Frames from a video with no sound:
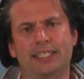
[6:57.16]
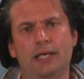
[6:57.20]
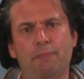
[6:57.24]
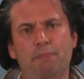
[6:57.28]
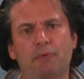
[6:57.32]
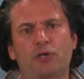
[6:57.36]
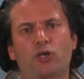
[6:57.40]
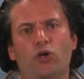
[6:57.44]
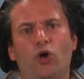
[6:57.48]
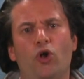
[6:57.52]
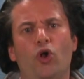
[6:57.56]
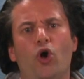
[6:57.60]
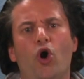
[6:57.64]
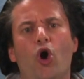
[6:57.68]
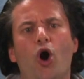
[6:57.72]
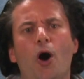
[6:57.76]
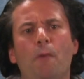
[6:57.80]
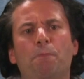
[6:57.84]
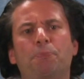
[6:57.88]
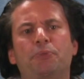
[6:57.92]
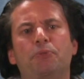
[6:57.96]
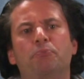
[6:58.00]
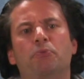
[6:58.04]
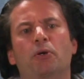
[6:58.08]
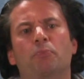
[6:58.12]
Typical
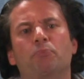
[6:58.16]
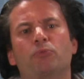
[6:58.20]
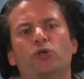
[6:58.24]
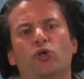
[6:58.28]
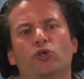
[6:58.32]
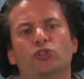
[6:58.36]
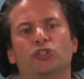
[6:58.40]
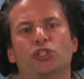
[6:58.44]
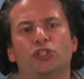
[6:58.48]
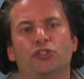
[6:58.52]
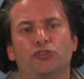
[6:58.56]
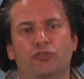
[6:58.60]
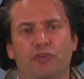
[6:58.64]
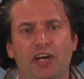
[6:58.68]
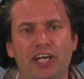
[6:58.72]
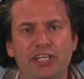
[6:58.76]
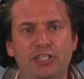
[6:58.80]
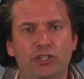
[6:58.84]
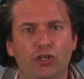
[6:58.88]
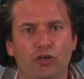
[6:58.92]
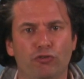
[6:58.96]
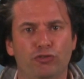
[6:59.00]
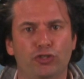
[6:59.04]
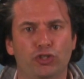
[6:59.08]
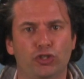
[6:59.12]
optimum
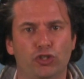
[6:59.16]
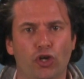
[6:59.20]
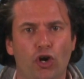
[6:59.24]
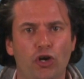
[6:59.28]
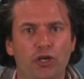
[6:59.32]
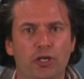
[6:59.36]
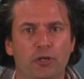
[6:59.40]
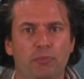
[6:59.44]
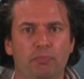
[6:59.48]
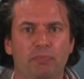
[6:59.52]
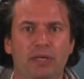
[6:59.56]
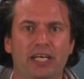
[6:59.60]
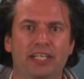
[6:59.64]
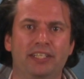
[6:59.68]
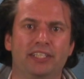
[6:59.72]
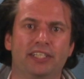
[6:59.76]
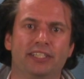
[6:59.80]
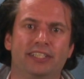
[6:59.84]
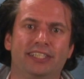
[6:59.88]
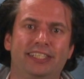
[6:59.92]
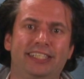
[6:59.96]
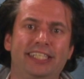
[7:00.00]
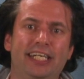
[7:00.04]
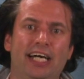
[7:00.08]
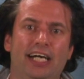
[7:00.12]
concentration of sodium in
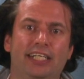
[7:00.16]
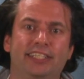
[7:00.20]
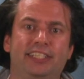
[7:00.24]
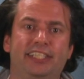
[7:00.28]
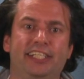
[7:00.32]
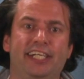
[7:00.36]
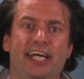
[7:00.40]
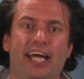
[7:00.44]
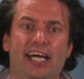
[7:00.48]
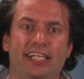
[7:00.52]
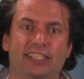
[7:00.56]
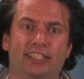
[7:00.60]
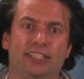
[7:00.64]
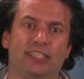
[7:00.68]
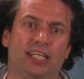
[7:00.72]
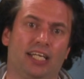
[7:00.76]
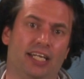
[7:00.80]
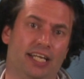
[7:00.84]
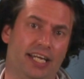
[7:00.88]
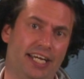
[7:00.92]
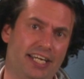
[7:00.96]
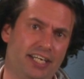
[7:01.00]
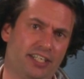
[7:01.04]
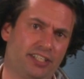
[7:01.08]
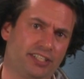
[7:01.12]
the CIGS
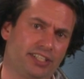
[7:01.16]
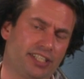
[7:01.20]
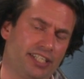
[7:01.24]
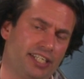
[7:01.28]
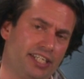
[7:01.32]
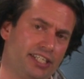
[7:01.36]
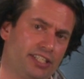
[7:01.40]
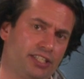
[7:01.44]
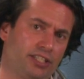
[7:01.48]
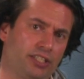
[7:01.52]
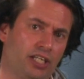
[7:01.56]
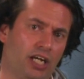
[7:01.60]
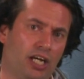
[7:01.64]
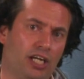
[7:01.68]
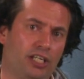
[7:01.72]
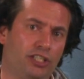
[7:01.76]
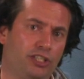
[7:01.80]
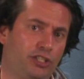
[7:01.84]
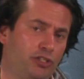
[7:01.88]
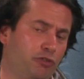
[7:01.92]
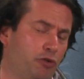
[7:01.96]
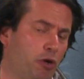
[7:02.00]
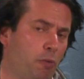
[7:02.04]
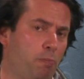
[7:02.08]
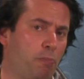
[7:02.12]
layers is
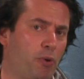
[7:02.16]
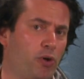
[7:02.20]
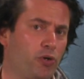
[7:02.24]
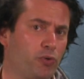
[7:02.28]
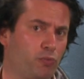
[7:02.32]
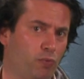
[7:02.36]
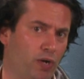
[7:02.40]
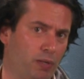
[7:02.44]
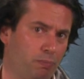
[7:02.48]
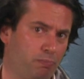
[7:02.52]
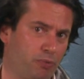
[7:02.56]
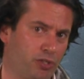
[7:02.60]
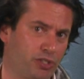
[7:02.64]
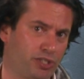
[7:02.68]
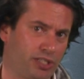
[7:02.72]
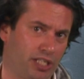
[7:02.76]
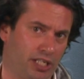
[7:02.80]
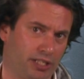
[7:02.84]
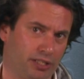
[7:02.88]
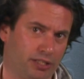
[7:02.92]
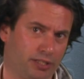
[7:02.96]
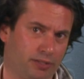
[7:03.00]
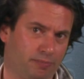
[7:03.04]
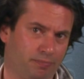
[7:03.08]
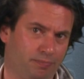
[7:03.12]

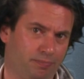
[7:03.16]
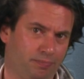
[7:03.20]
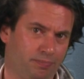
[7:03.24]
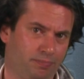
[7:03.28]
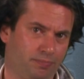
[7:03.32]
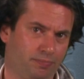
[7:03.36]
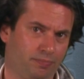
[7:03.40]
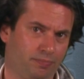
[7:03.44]
0.1%.